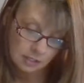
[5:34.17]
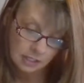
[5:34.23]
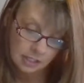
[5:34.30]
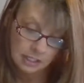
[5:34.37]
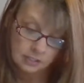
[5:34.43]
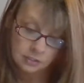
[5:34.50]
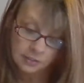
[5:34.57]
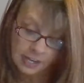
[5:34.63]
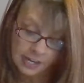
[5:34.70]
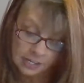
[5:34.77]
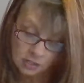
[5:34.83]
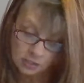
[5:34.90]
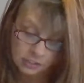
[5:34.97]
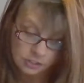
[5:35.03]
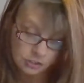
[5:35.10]
Either that
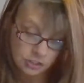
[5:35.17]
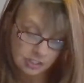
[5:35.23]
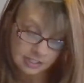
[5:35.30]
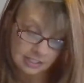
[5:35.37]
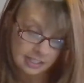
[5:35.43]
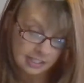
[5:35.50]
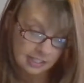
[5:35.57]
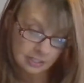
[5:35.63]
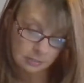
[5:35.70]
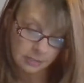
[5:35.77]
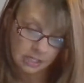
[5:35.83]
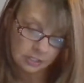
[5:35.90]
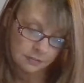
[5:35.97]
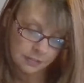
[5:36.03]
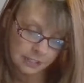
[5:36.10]
or you're just thinking
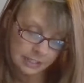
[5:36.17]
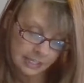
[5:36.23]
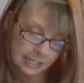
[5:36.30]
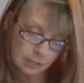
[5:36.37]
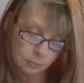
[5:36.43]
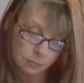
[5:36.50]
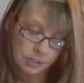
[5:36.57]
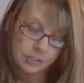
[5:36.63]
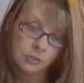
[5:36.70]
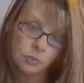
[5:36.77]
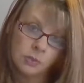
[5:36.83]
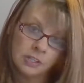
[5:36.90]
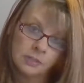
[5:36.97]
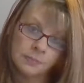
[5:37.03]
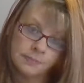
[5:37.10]
about it right now. But you
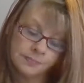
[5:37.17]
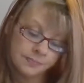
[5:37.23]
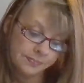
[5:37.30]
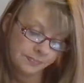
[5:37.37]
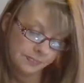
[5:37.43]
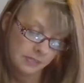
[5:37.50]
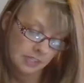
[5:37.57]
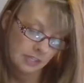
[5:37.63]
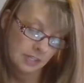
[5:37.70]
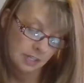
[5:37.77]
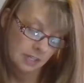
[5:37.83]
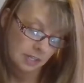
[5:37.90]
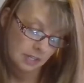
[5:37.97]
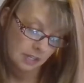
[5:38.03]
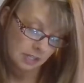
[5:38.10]
will.
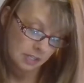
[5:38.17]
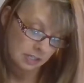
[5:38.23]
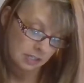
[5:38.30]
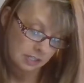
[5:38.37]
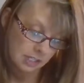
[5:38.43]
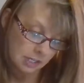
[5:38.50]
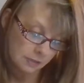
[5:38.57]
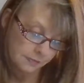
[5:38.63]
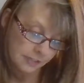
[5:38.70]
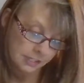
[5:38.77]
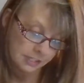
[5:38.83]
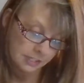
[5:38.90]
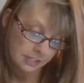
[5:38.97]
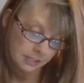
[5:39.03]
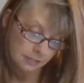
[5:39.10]
Clarify
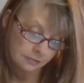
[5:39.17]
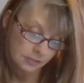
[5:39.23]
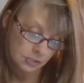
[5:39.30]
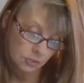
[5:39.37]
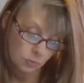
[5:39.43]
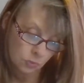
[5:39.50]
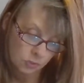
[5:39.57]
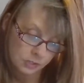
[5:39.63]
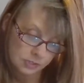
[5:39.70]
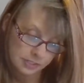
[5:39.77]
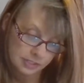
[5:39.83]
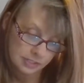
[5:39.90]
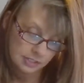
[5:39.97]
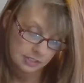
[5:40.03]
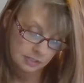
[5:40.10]
the Knight of
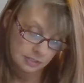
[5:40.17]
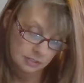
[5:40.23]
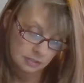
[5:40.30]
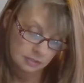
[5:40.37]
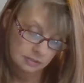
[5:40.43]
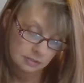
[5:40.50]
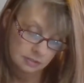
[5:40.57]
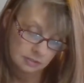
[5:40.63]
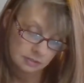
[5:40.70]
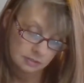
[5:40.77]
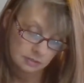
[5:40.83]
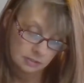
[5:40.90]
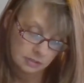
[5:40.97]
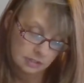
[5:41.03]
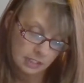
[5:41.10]
Swords.
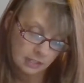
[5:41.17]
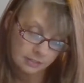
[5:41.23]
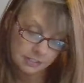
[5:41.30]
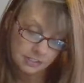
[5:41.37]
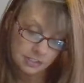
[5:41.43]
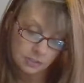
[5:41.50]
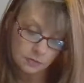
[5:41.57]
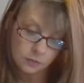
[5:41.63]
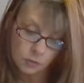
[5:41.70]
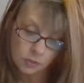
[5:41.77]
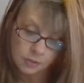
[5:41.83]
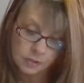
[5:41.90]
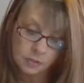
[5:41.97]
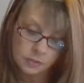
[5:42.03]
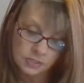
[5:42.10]
Now this is for
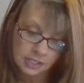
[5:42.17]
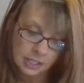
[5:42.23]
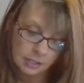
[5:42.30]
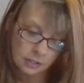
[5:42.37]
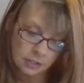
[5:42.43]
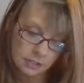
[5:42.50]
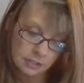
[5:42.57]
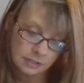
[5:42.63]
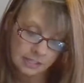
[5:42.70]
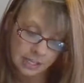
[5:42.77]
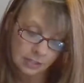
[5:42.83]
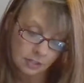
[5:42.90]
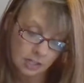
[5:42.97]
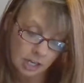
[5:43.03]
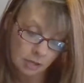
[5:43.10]
those that
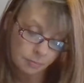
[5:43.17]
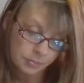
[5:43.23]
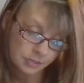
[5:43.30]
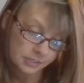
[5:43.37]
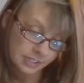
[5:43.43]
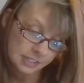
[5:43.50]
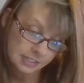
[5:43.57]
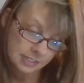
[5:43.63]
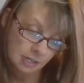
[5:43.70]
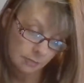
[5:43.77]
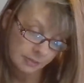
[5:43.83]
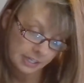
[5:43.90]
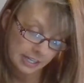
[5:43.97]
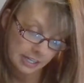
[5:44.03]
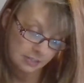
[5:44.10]
are coupled, that's
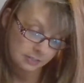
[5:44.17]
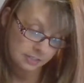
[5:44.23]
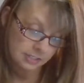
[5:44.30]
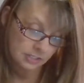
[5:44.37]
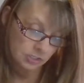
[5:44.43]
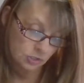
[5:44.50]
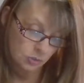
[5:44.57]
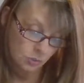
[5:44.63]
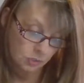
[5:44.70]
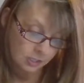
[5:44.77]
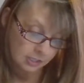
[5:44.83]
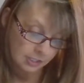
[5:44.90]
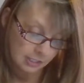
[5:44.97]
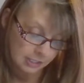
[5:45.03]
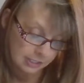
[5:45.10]
coming out in this
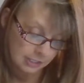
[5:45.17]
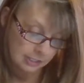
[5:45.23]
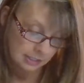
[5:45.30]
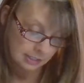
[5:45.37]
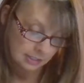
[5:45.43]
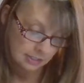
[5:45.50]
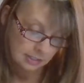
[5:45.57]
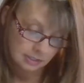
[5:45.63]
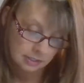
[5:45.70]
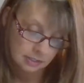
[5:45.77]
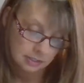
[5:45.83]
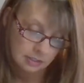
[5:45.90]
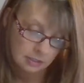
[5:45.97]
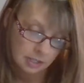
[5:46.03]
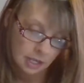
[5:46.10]
storyline.
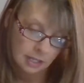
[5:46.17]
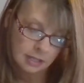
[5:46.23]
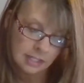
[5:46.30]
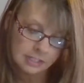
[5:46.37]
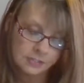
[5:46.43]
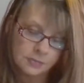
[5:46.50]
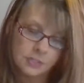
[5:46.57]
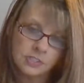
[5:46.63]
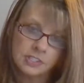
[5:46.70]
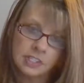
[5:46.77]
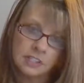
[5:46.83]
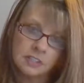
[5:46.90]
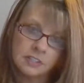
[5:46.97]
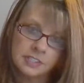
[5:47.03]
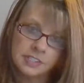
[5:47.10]
I'll ask for
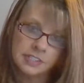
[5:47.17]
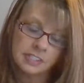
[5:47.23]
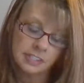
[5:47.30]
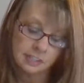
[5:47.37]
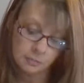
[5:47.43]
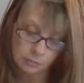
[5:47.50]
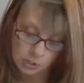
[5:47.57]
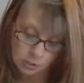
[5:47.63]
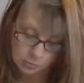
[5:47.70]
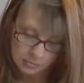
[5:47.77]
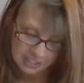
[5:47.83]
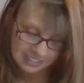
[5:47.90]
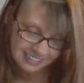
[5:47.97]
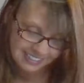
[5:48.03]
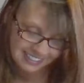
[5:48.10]
singles in a
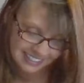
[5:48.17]
moment.